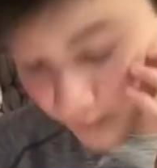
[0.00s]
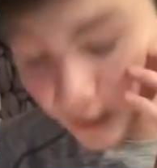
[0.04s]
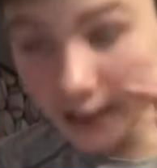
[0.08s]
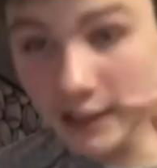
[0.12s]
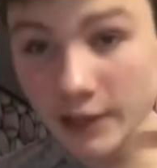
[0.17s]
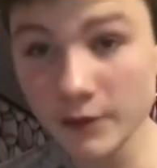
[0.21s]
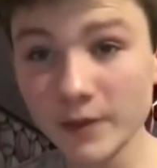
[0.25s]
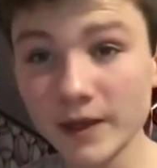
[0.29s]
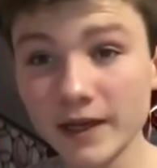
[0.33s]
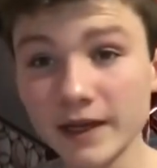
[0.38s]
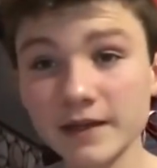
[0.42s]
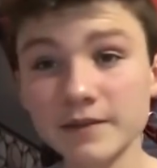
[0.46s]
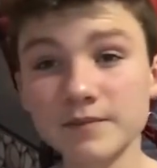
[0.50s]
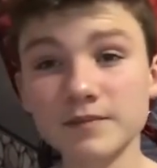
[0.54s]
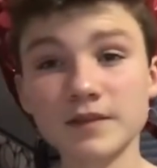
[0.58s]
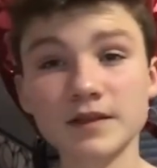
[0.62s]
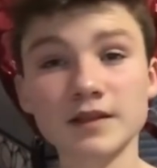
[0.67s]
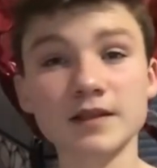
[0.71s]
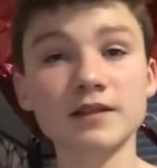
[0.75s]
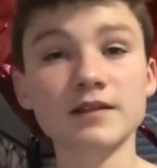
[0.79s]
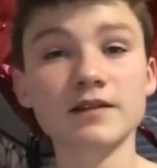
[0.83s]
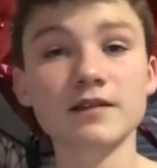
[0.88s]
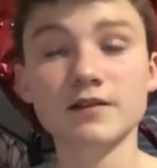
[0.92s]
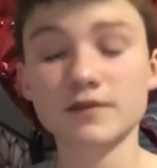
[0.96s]
Anyway,
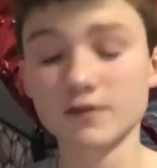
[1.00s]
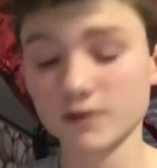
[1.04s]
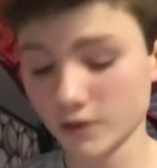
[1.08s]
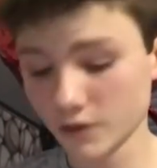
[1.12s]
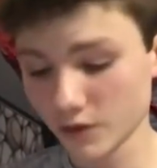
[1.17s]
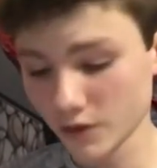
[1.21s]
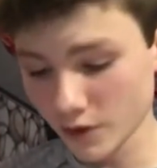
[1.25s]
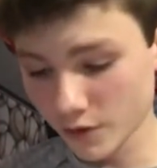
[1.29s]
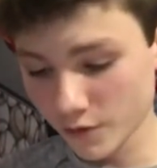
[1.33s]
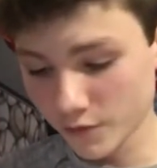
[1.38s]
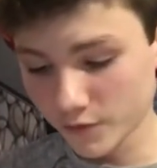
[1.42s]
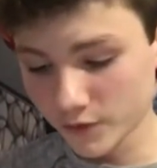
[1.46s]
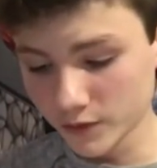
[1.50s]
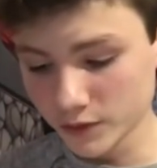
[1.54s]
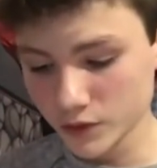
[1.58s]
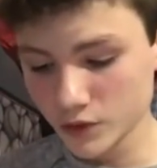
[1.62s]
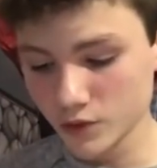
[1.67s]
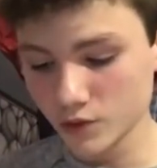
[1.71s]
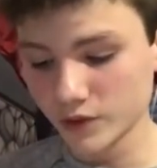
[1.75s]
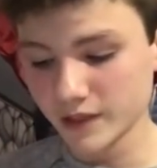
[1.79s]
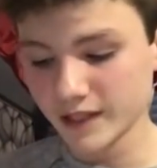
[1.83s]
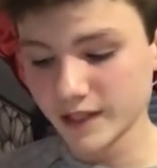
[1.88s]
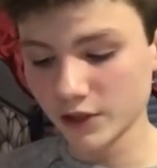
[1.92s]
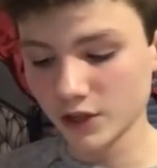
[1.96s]
the
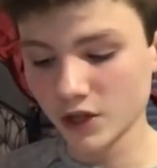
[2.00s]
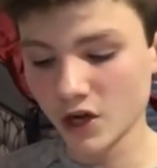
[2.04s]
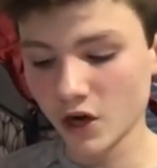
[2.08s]
first three are